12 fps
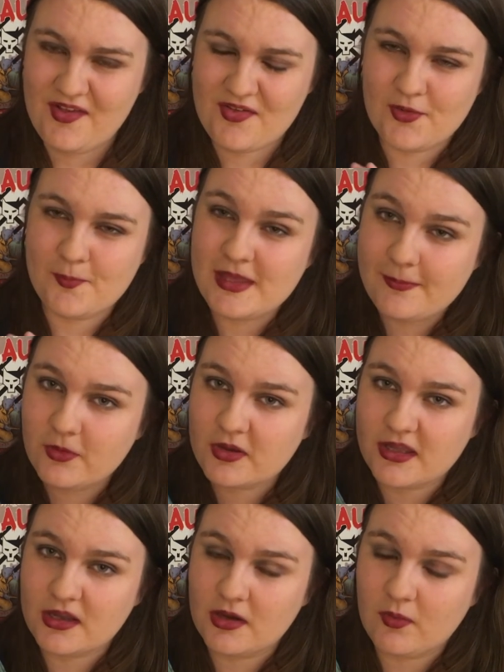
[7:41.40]
So people
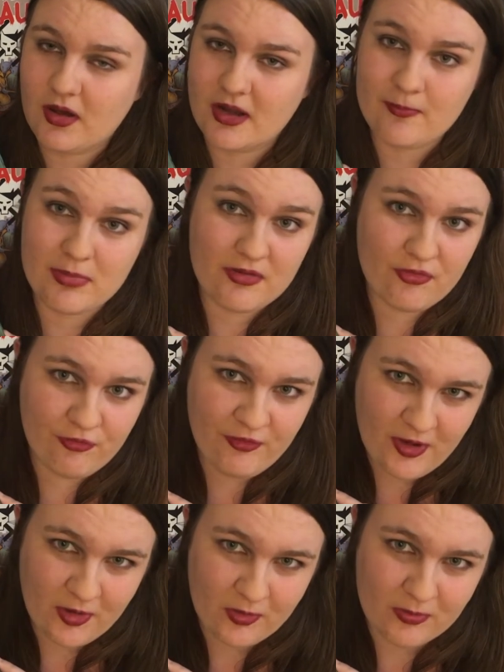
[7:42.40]
can go on and be
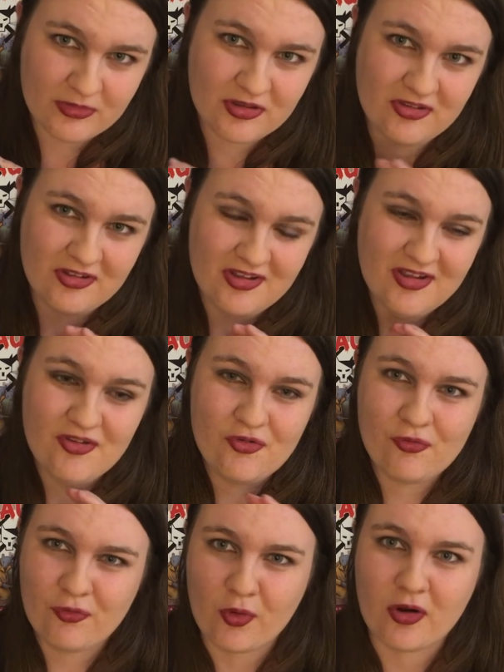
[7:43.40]
filmed
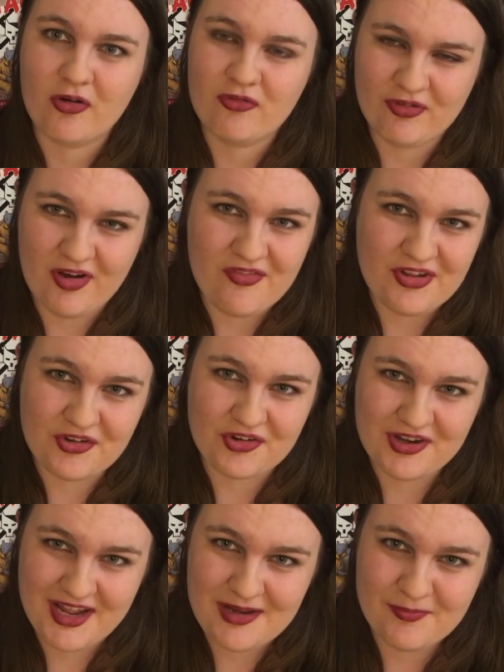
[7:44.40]
for Vuv
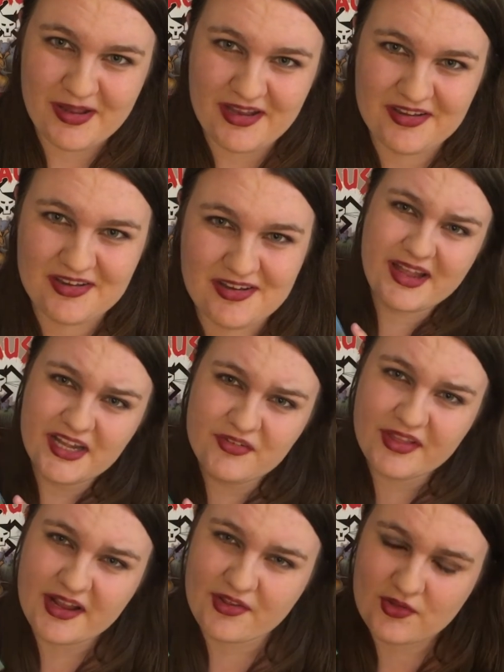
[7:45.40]
entertainment, kind
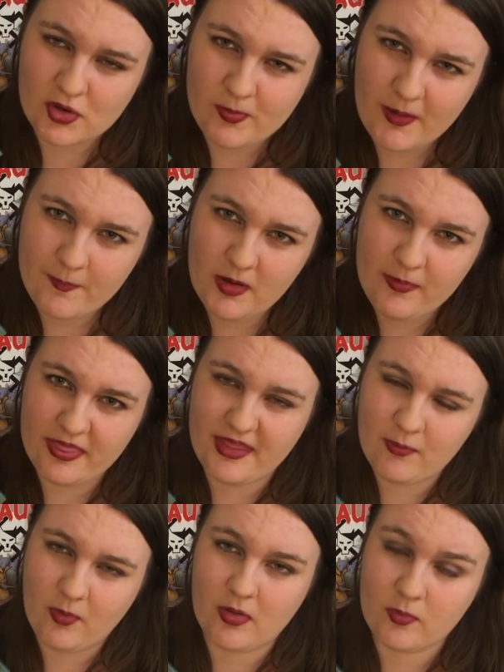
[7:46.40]
of like a soap opera, but
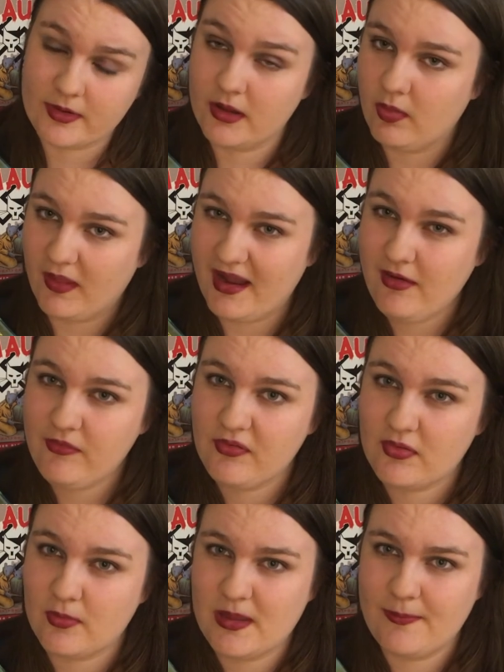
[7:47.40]
they want real life,
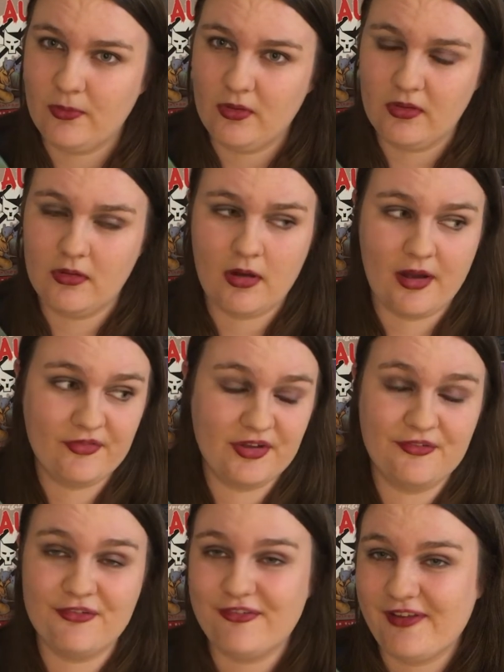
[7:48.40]
so people
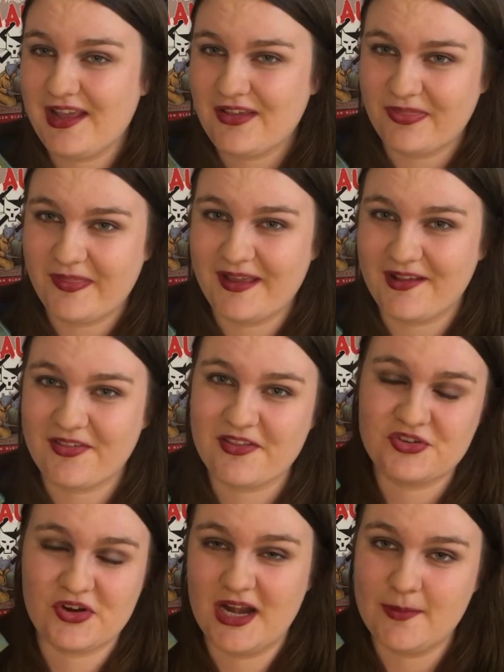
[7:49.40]
often fake things
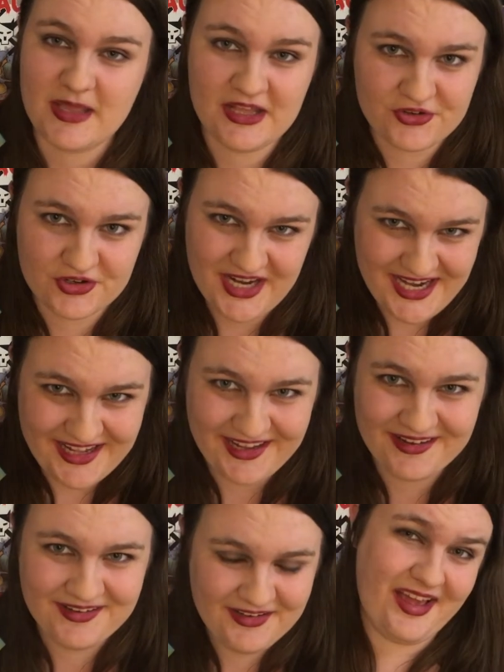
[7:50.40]
to try to be
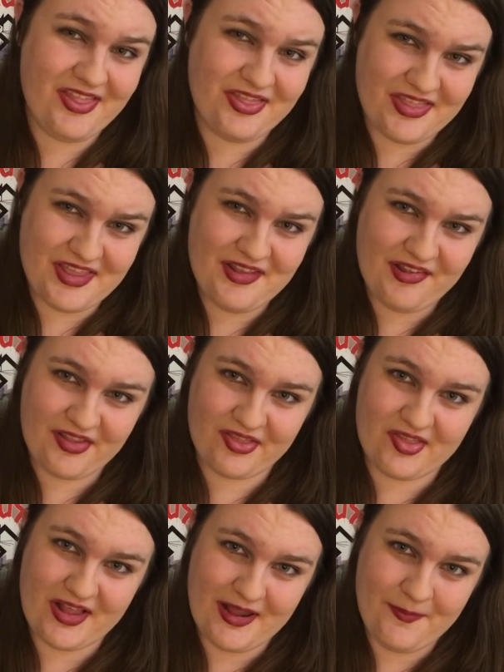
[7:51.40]
entertaining. And these
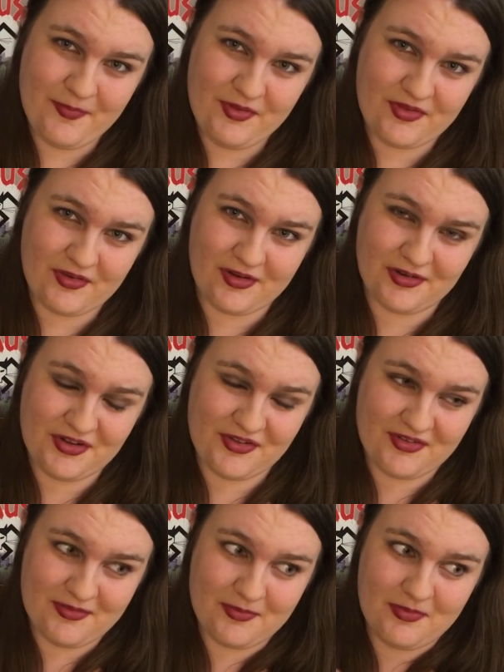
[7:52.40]
themes are
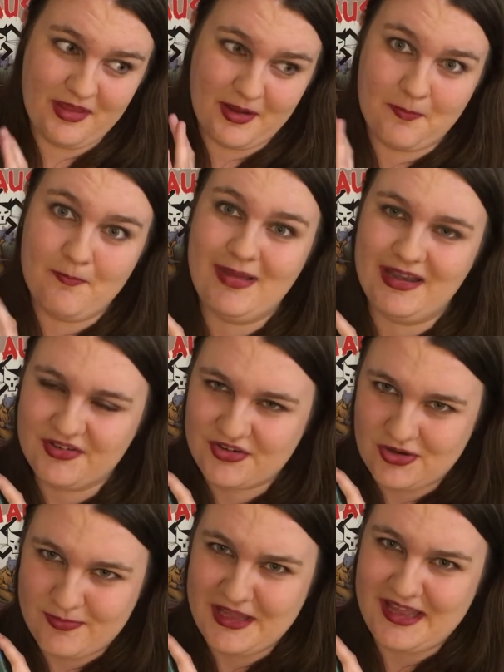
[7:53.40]
just like meant
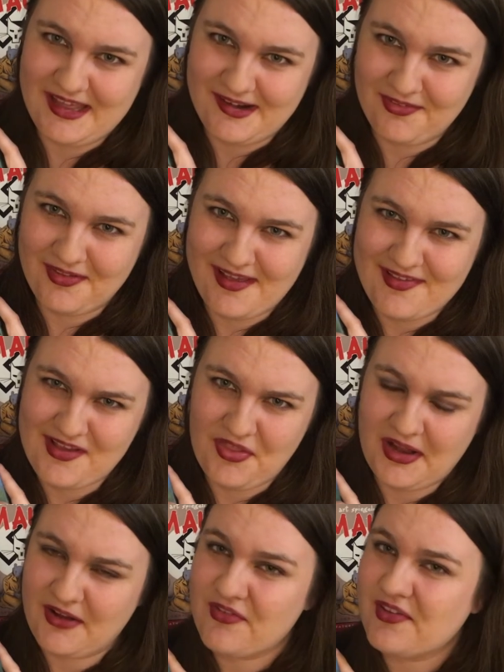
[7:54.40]
to be analyzed. I
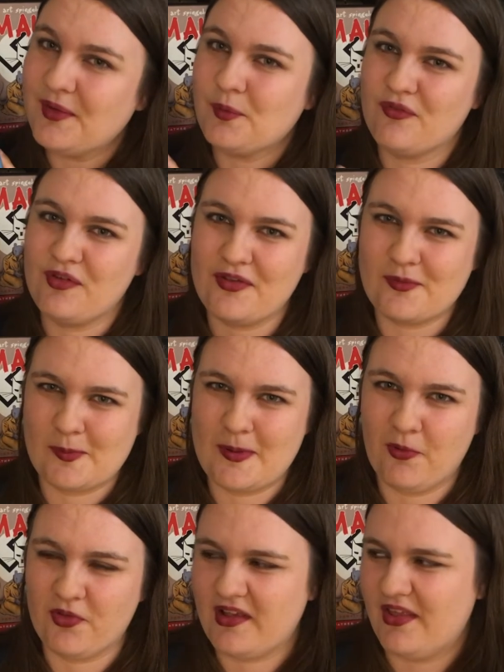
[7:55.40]
think I've seen reviews where
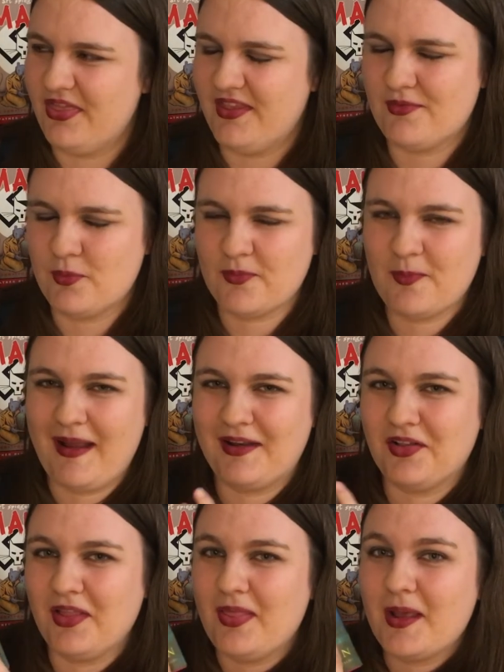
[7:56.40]
people said this was
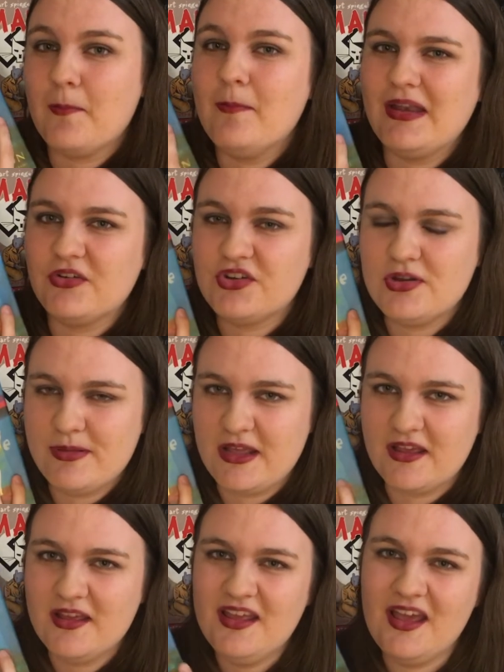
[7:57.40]
practically like meant to
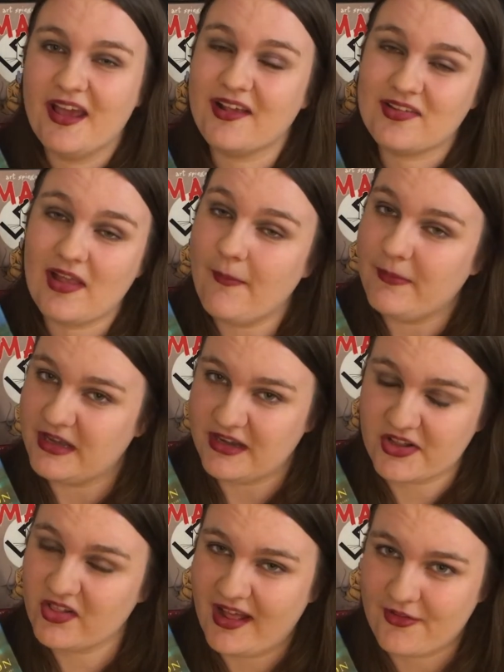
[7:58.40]
be examined in
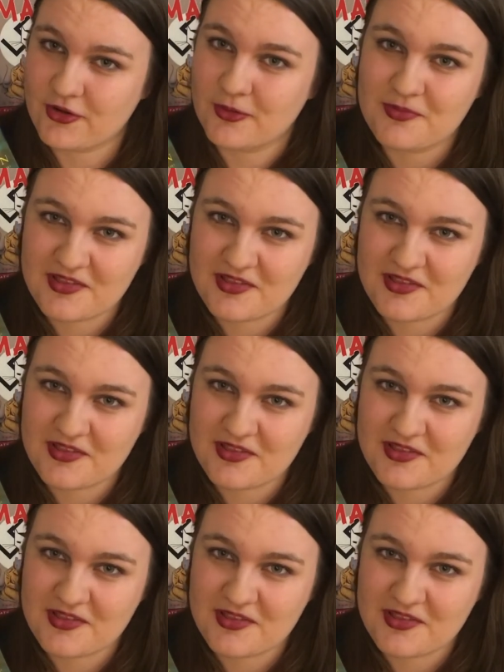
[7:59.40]
a classroom